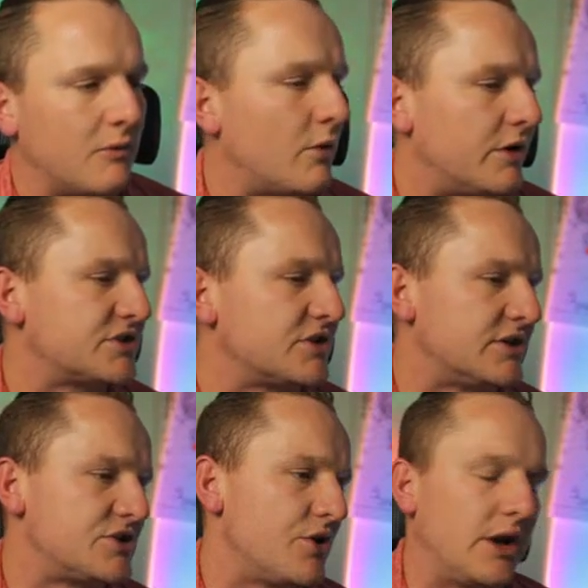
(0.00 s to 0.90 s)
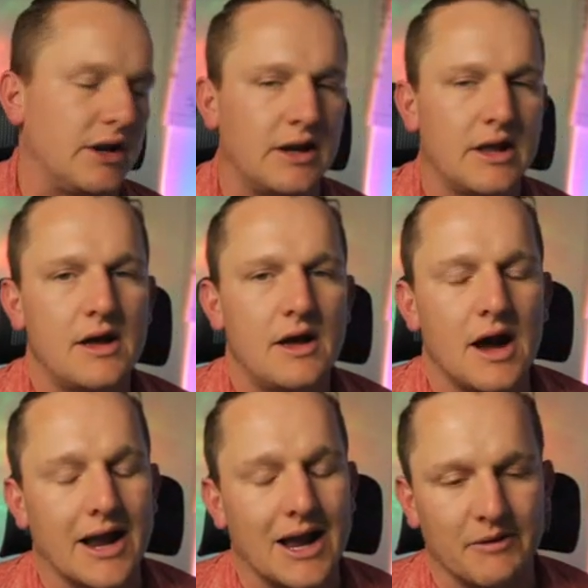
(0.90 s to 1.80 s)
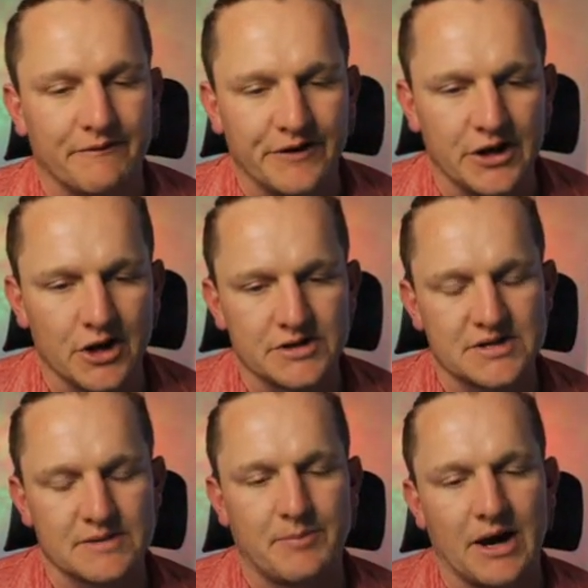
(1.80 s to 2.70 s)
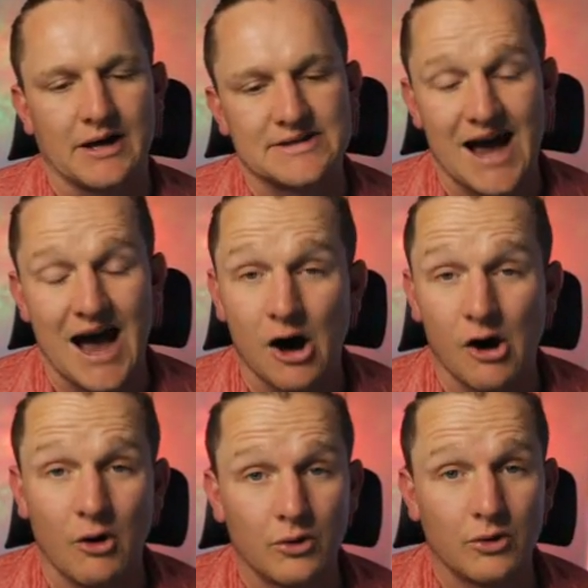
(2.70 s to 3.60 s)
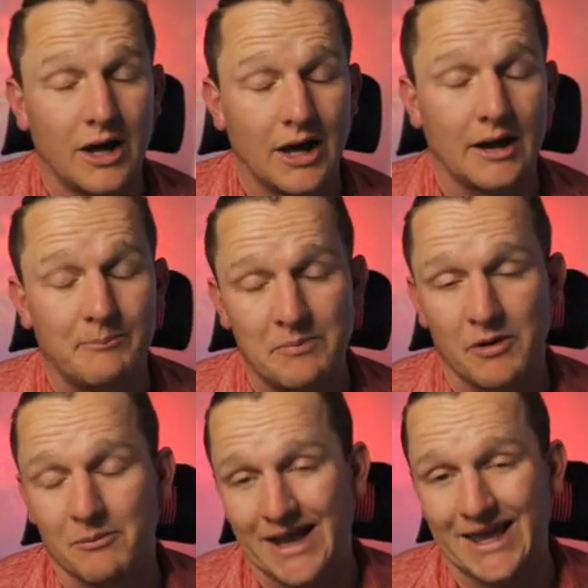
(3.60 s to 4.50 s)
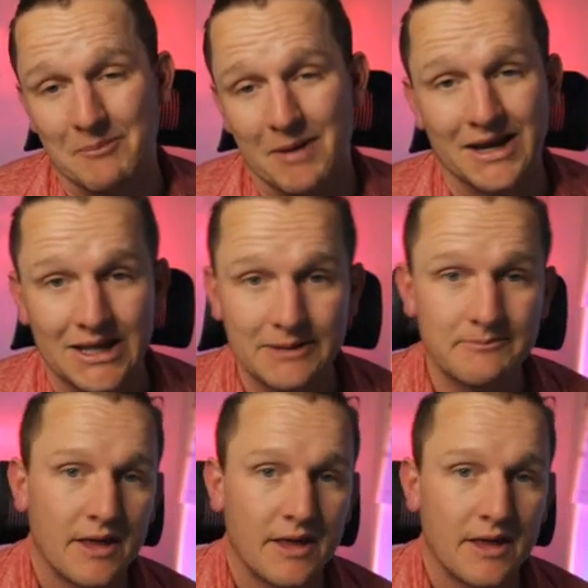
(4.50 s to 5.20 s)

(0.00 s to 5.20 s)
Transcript: We want to start doing a couple of videos about how uh, people are making money.